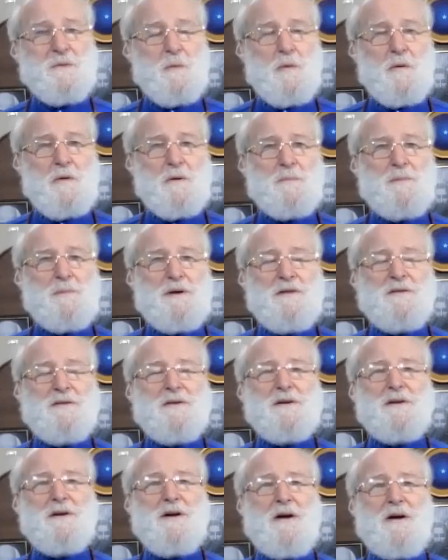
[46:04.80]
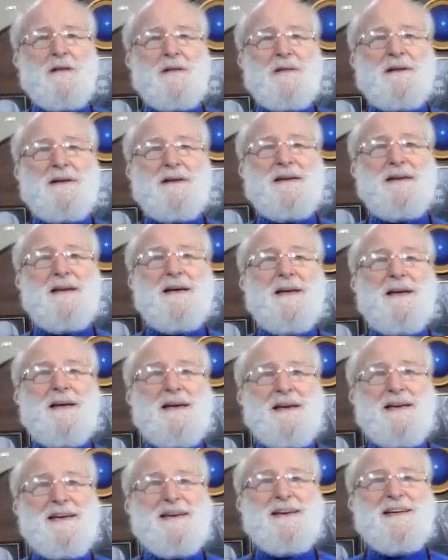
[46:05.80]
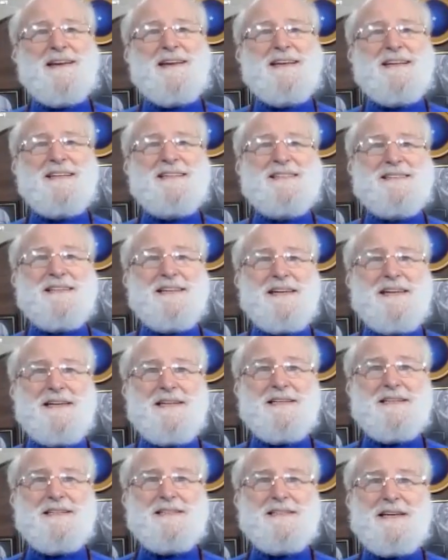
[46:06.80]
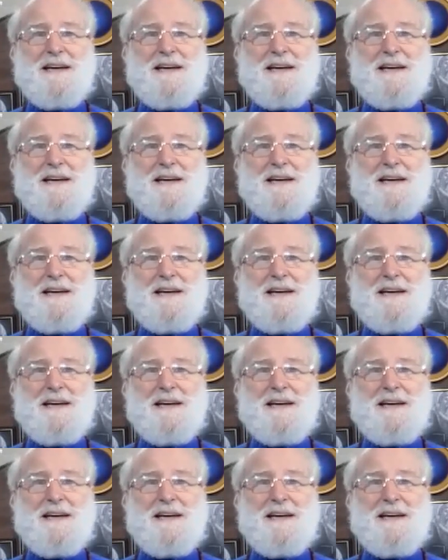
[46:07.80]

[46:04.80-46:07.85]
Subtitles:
World Brotherhood colony in Encinitas,